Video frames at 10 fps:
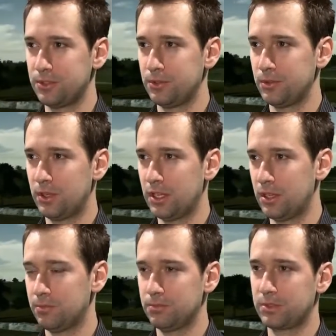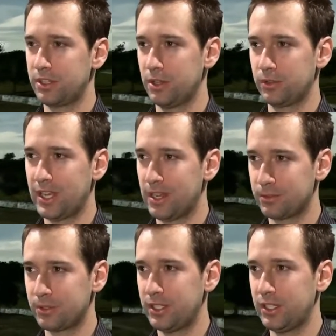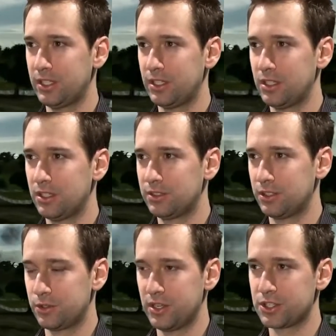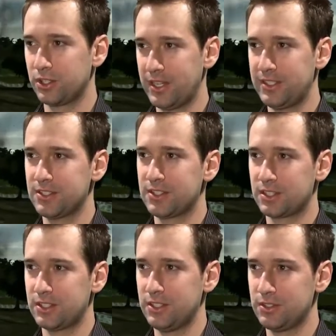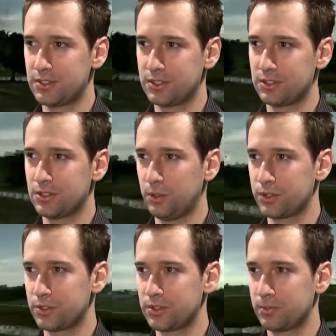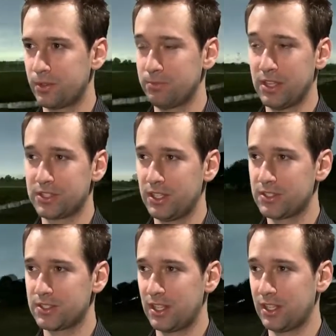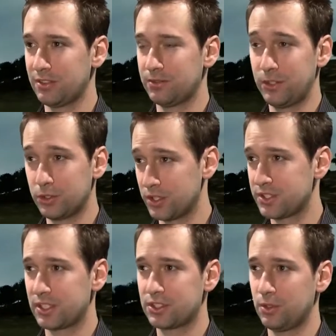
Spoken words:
to cavalry, to traditional 1860s soldiers with muskets, and futuristic